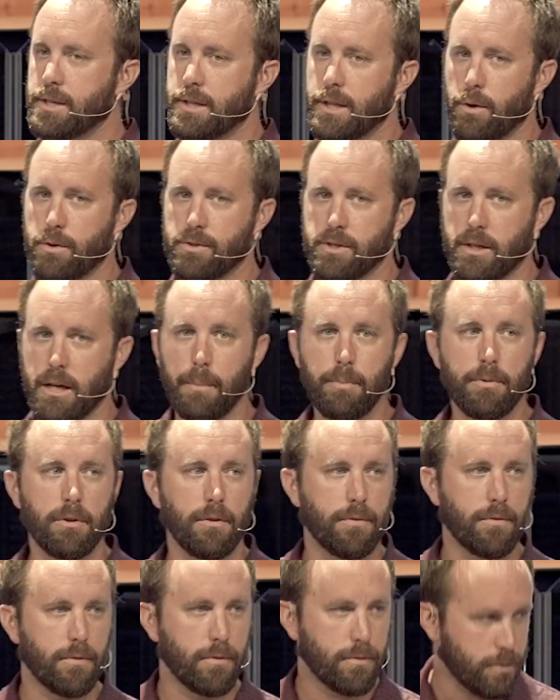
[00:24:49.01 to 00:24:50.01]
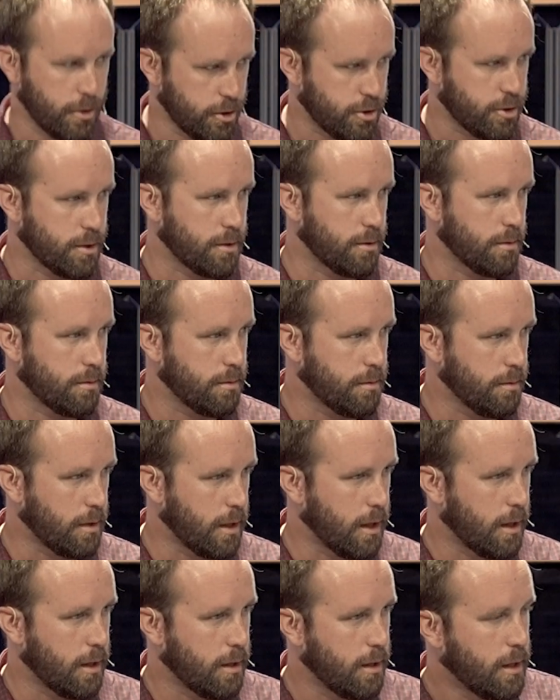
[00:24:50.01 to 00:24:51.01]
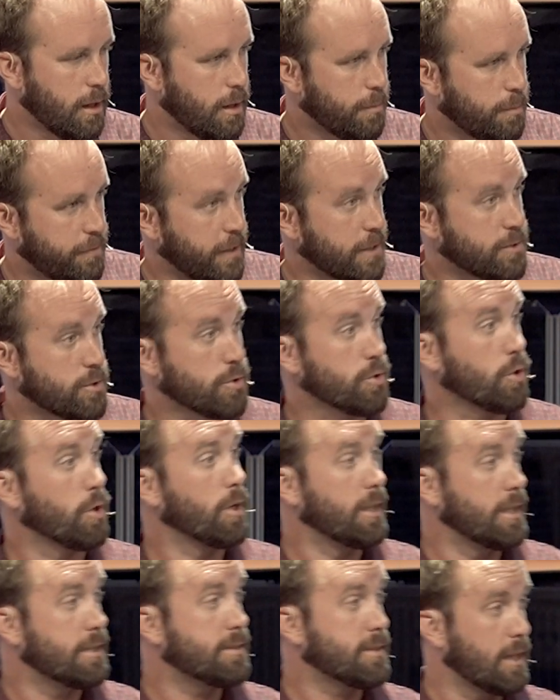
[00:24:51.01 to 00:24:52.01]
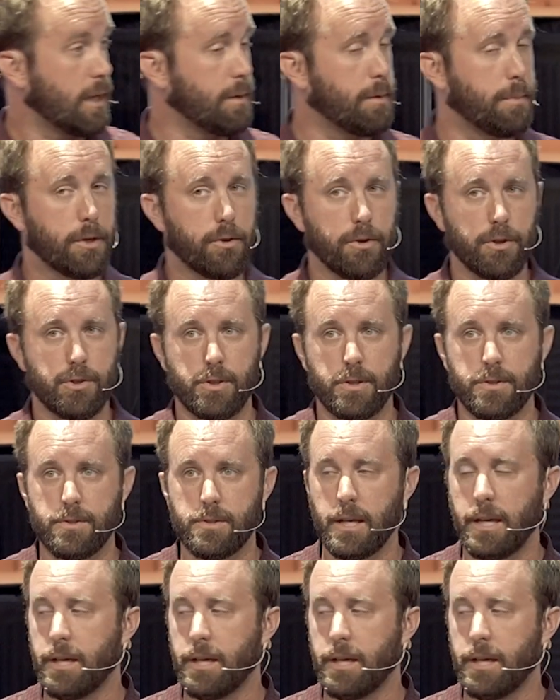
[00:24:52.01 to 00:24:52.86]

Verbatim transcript: and there was a couple of Christian uh, professors, or at least claimed to be Christians.